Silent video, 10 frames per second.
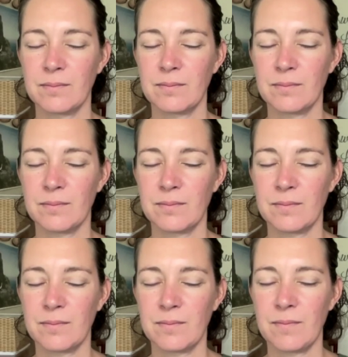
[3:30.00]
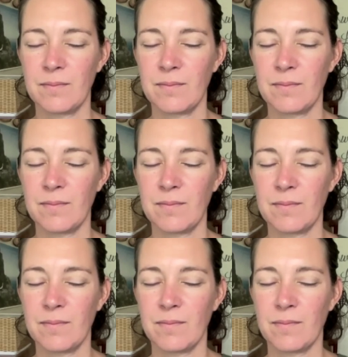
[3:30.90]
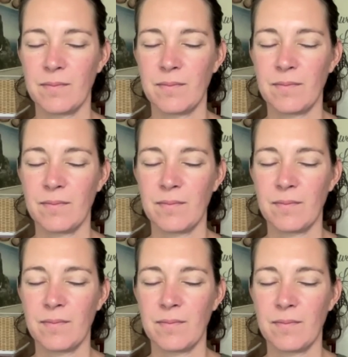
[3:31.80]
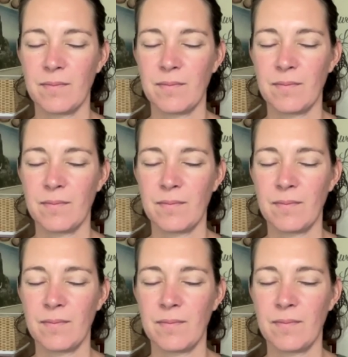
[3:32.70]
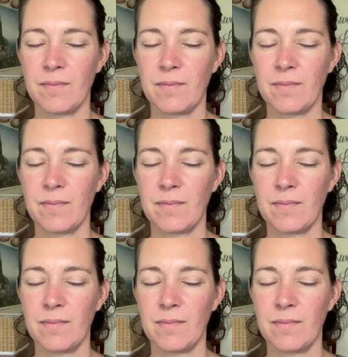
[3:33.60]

(no one is talking)